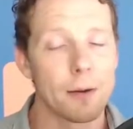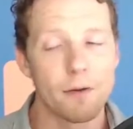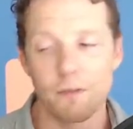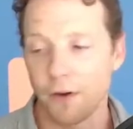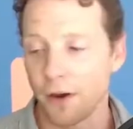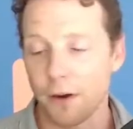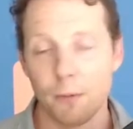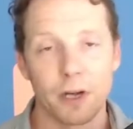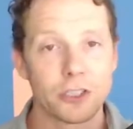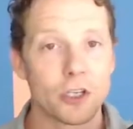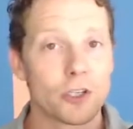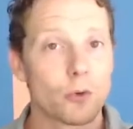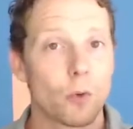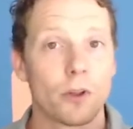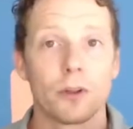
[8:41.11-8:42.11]
very much
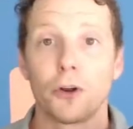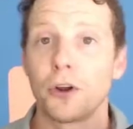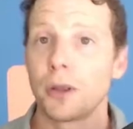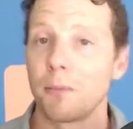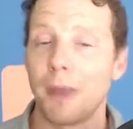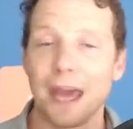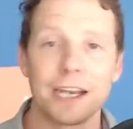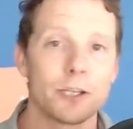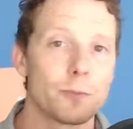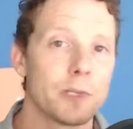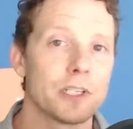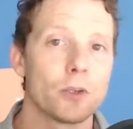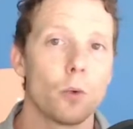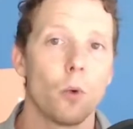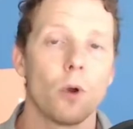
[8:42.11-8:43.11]
into a learning management
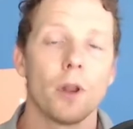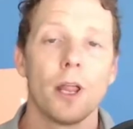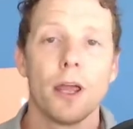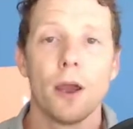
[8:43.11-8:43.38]
tool,